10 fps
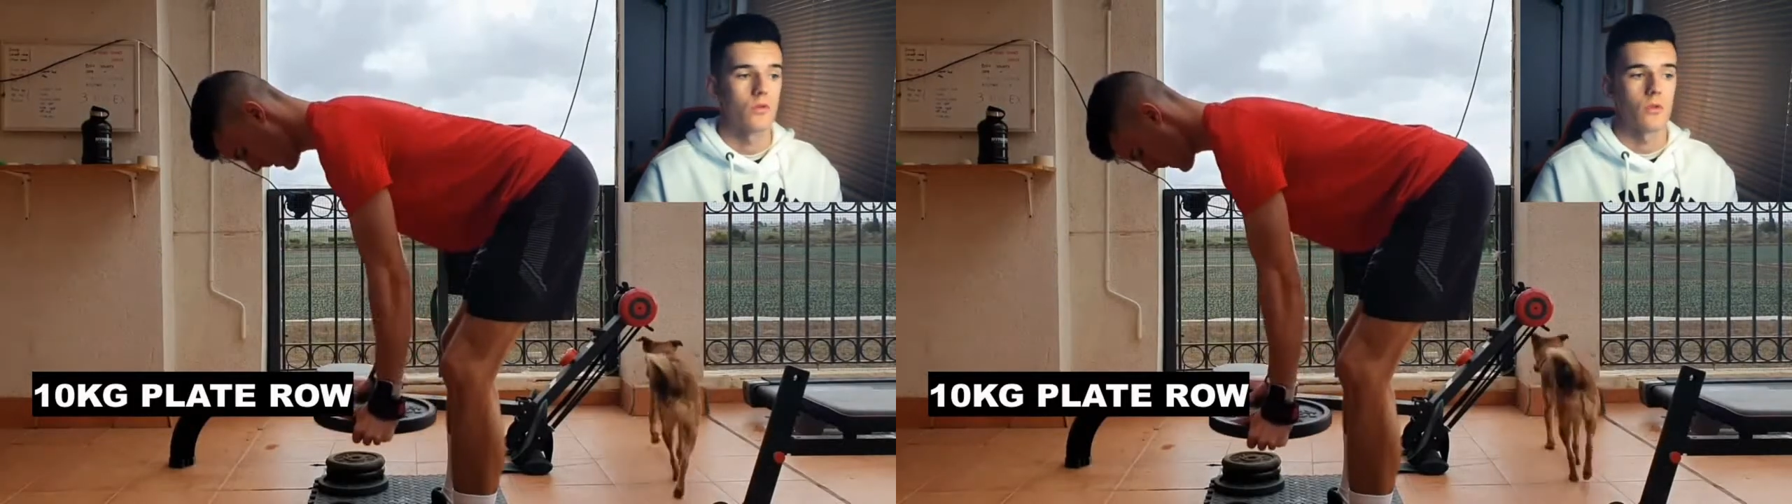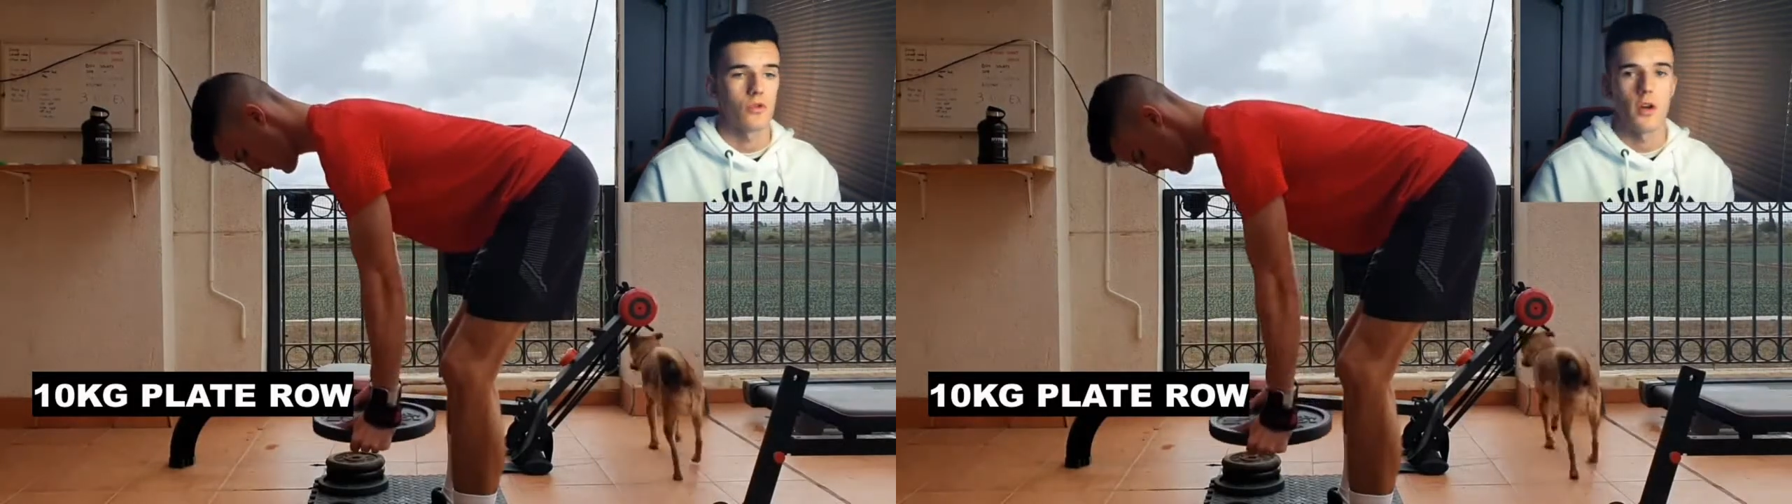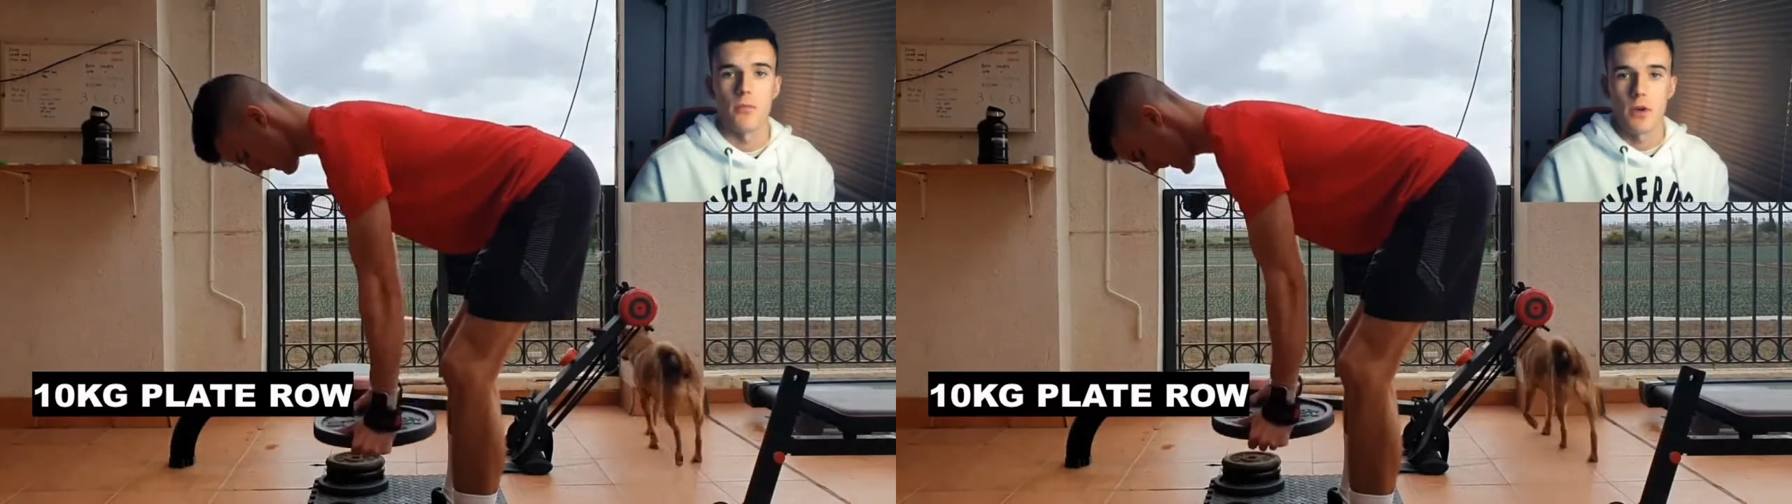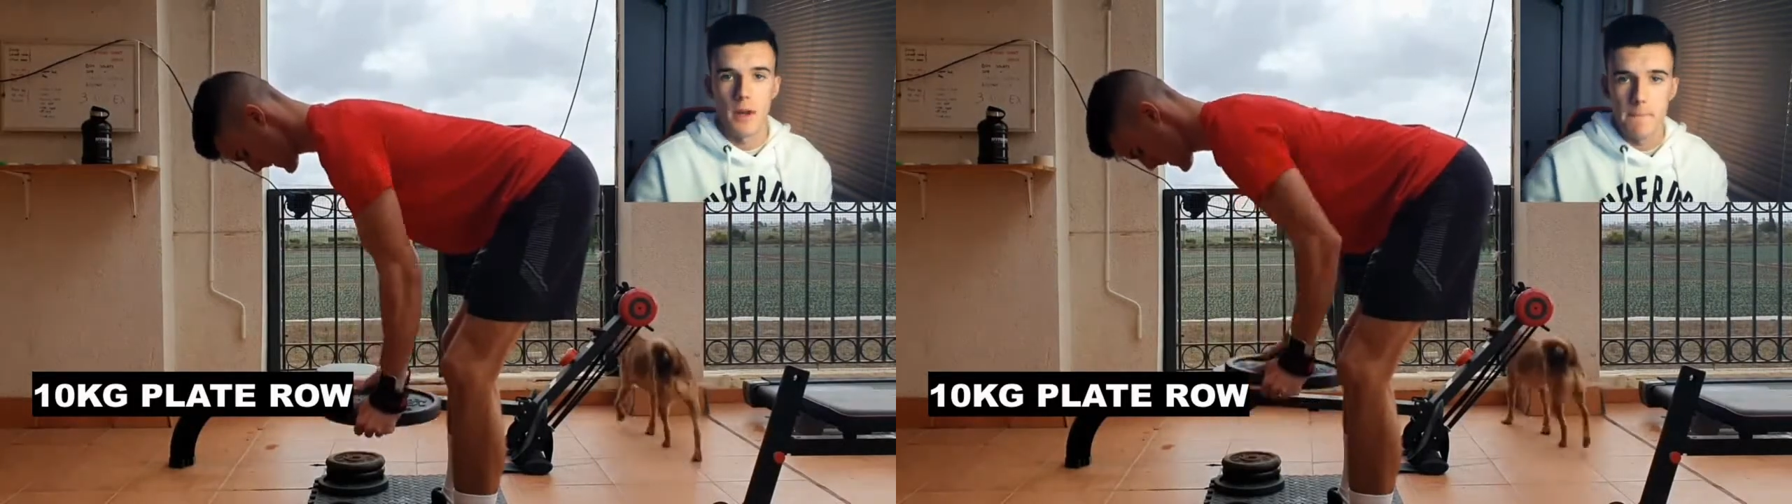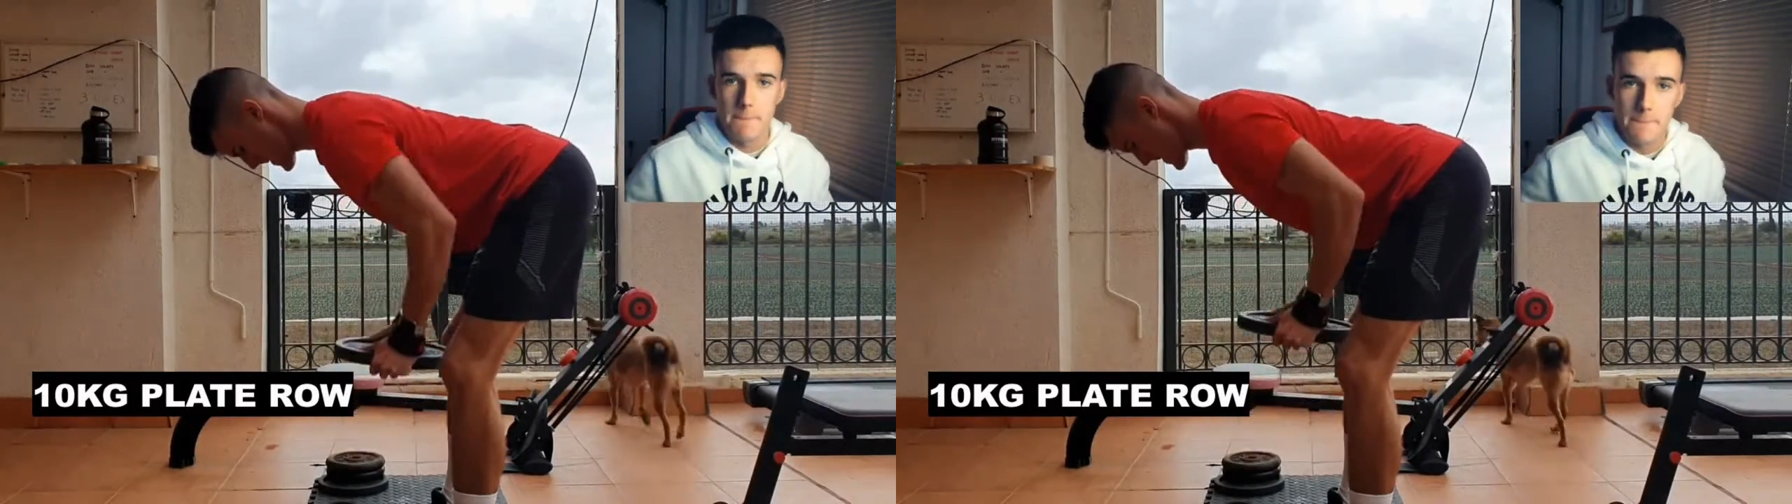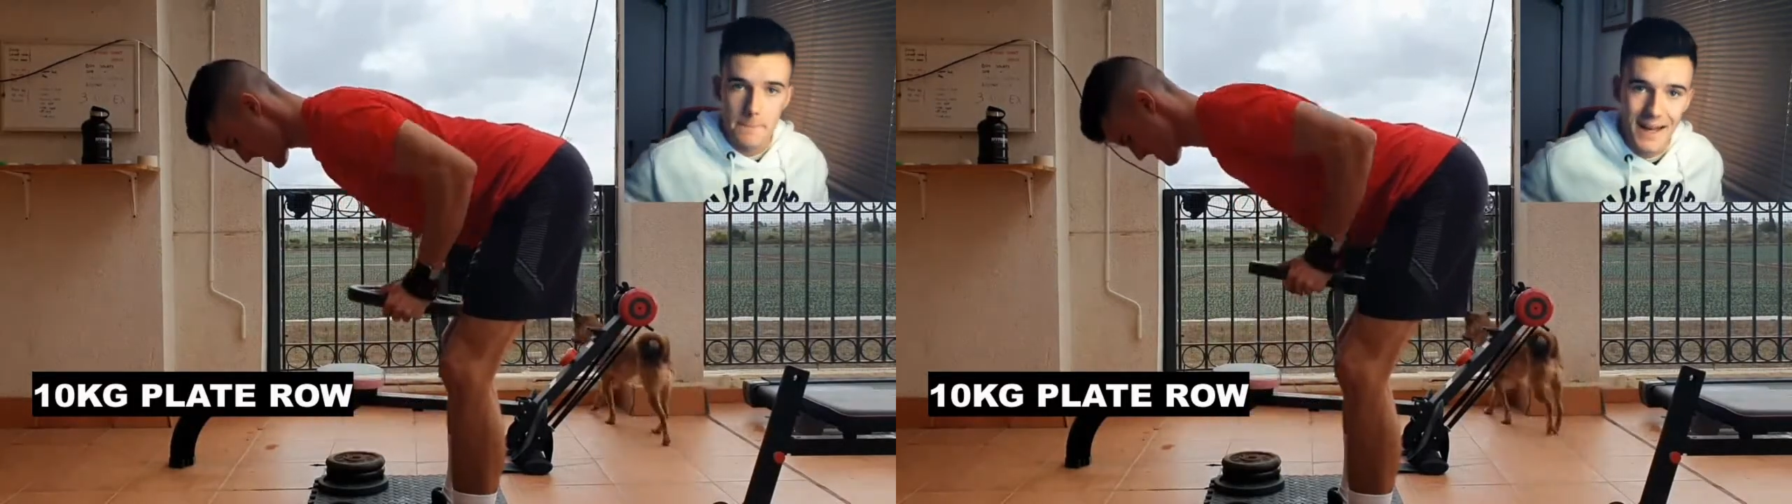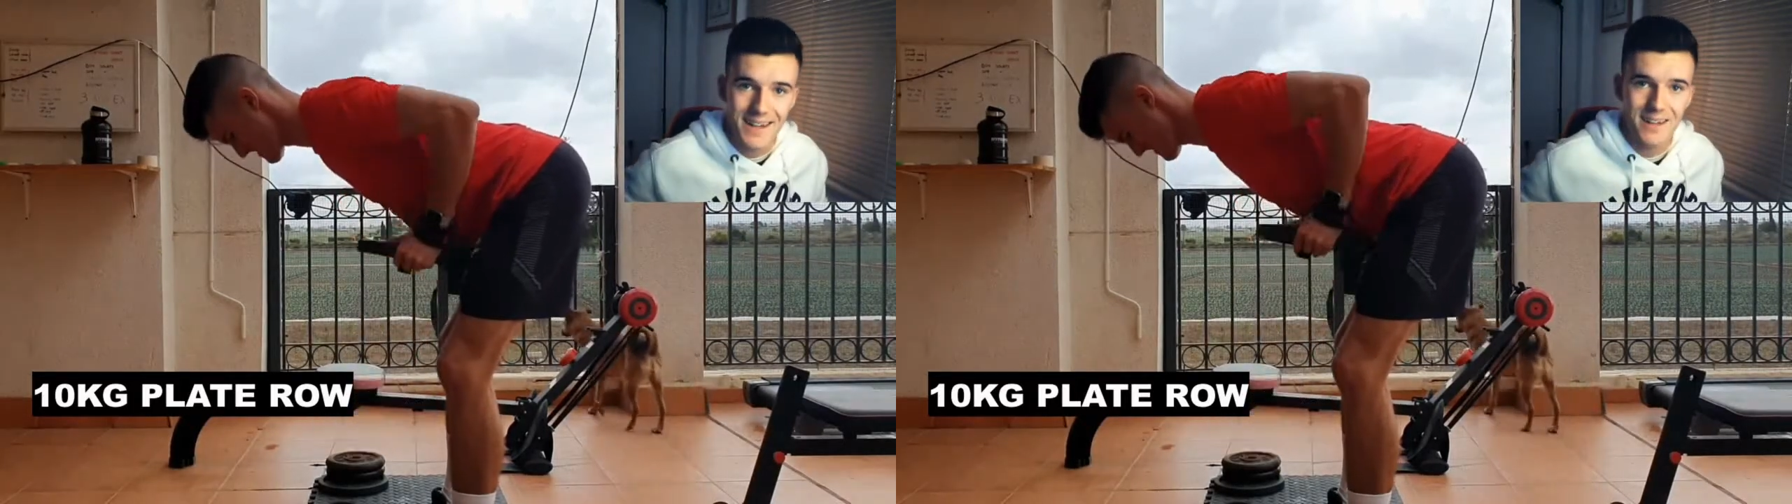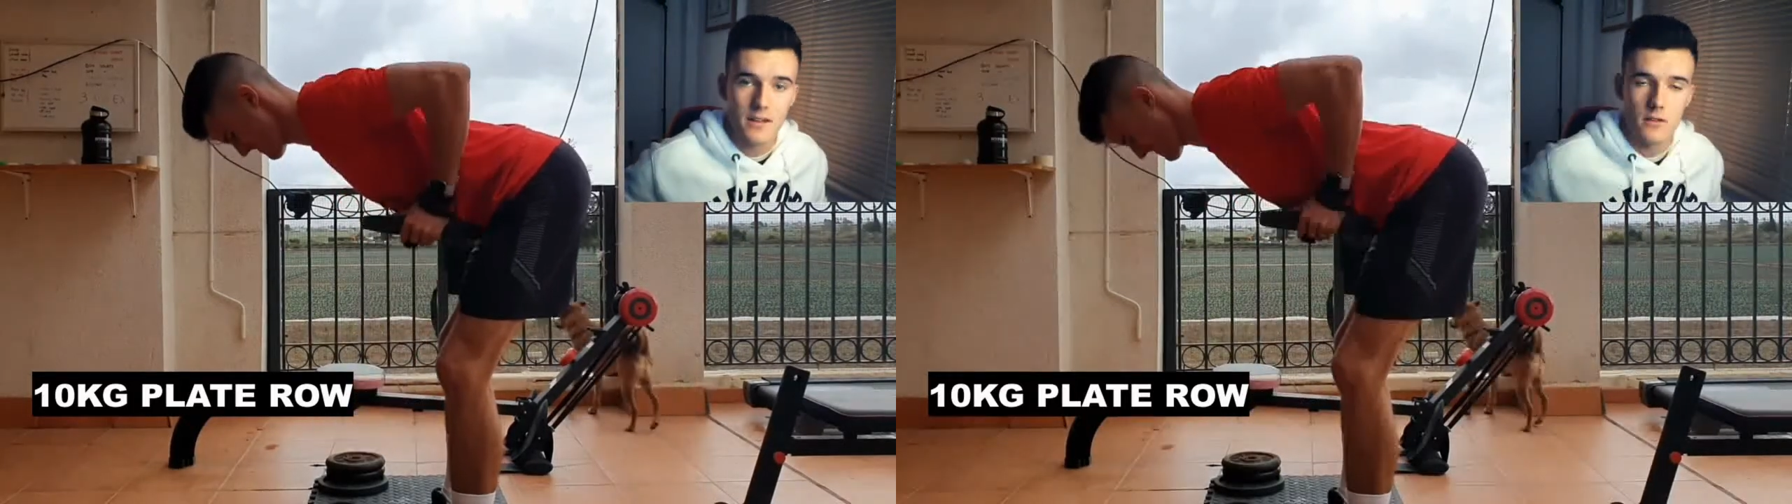We're trying to bring it
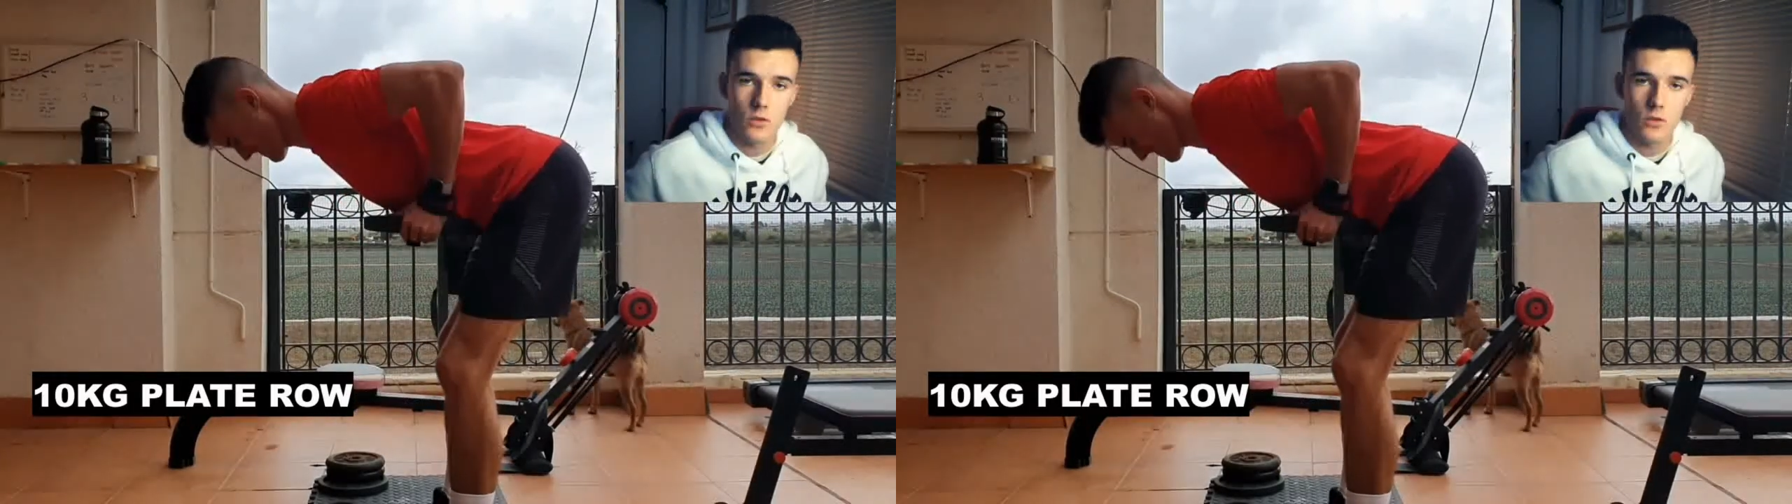back